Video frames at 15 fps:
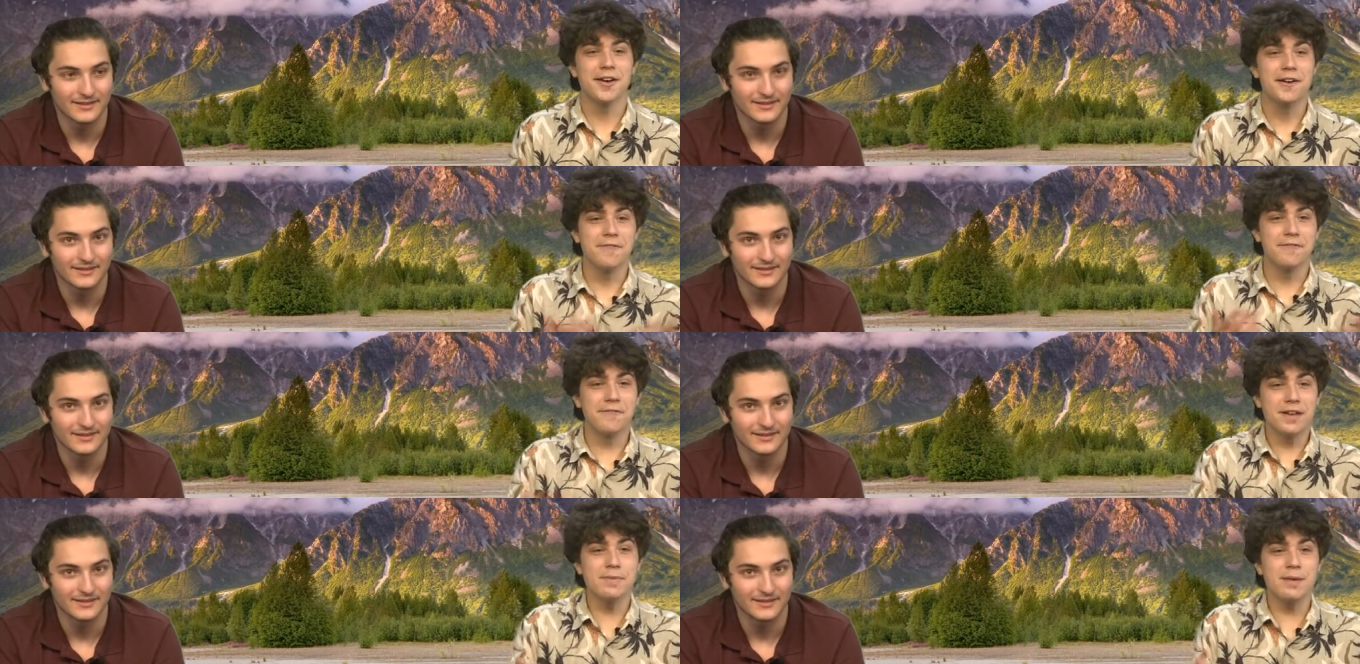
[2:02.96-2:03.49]

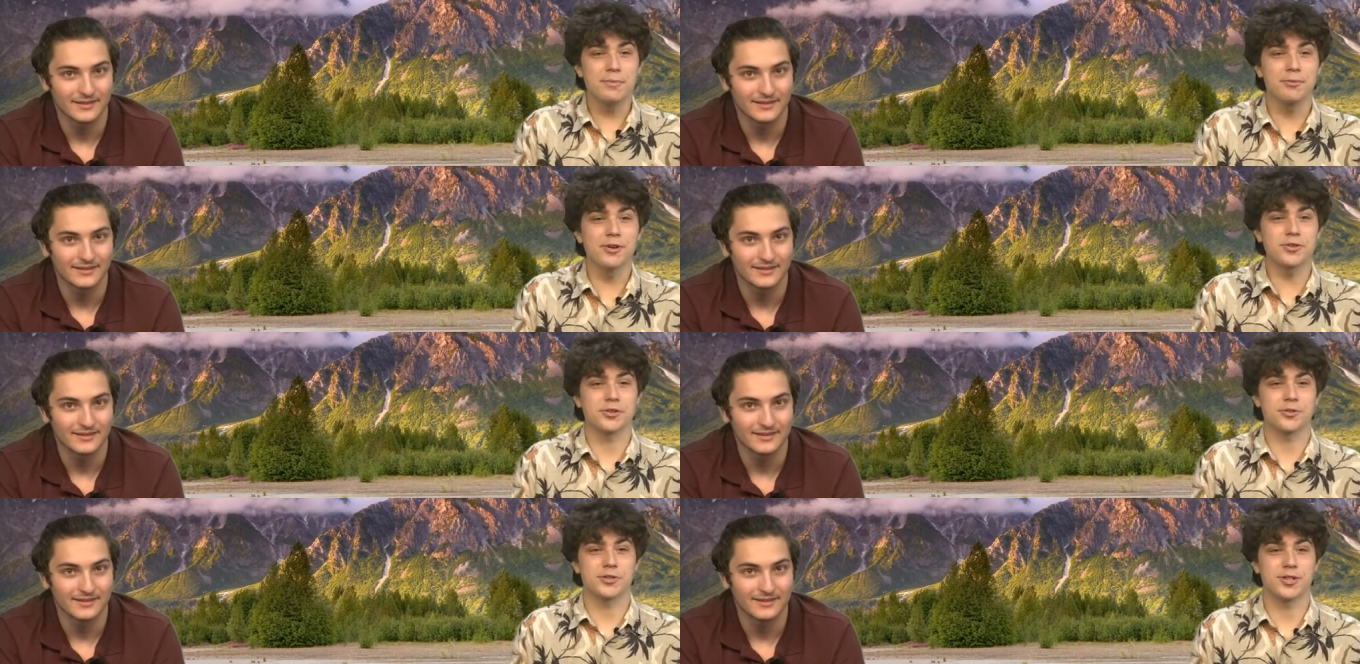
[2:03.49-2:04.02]
Speaker 1: Phoebe
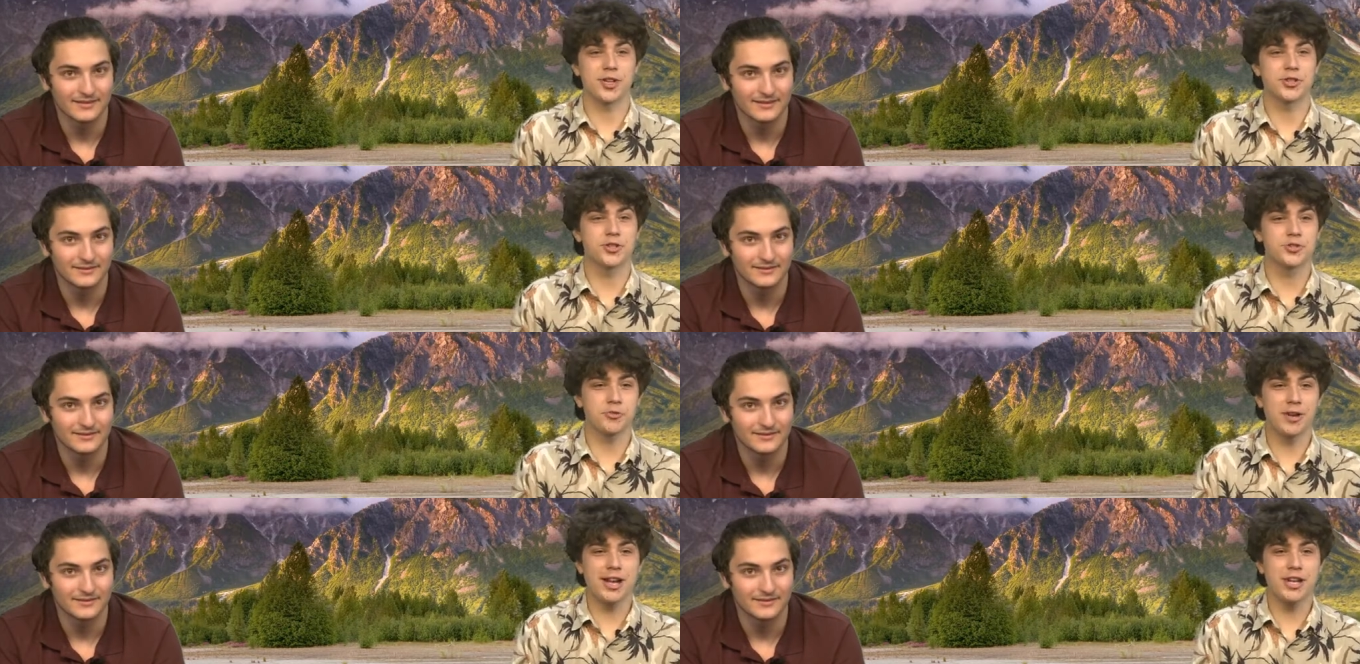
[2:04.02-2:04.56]
Bridgers, a
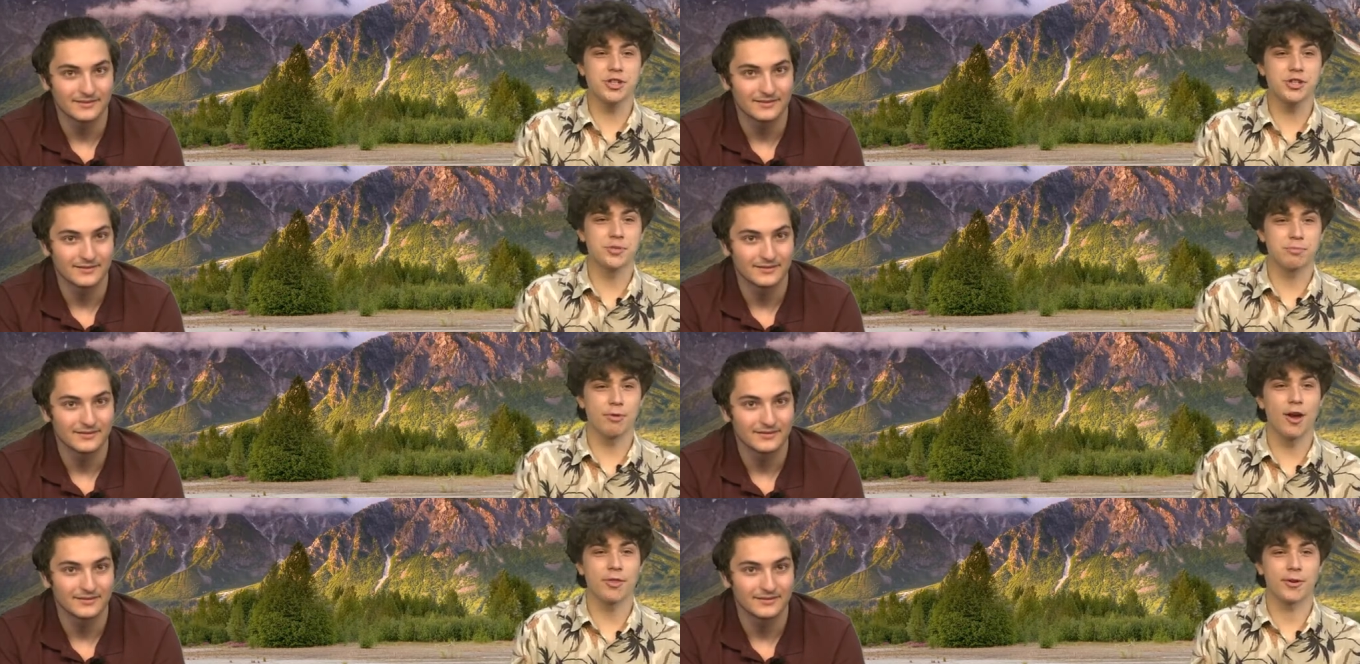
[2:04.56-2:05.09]

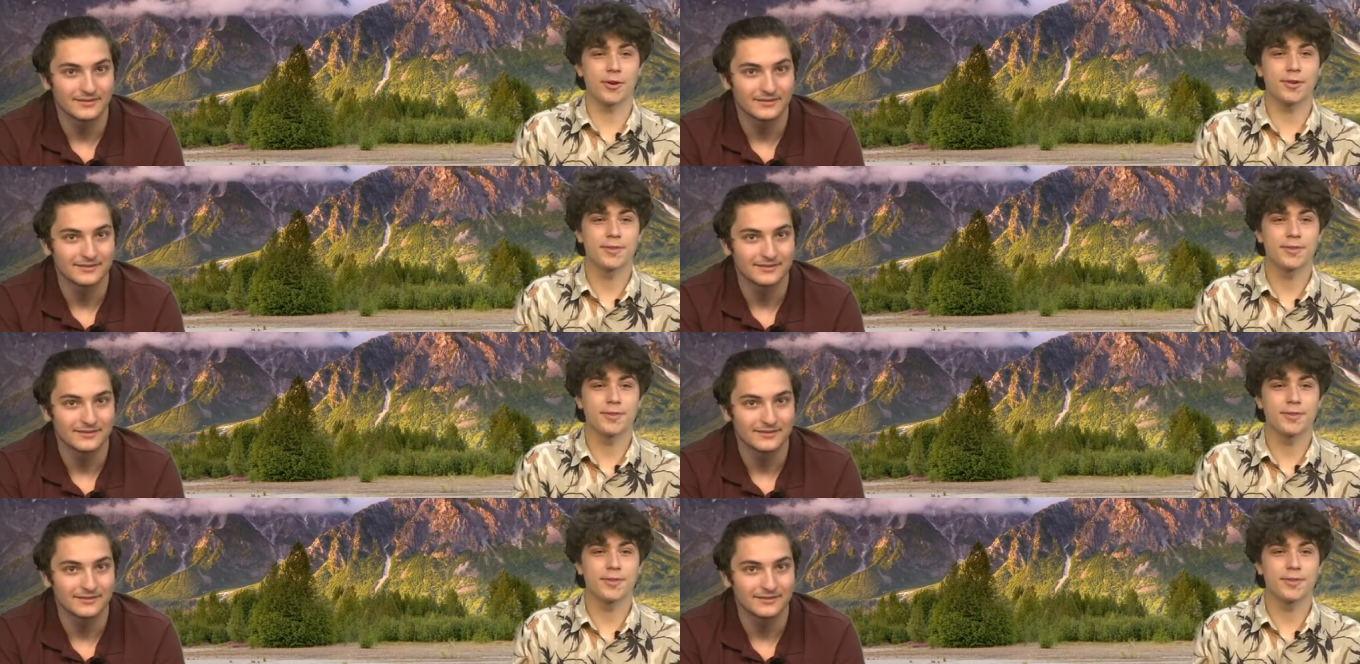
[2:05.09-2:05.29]
strange brother.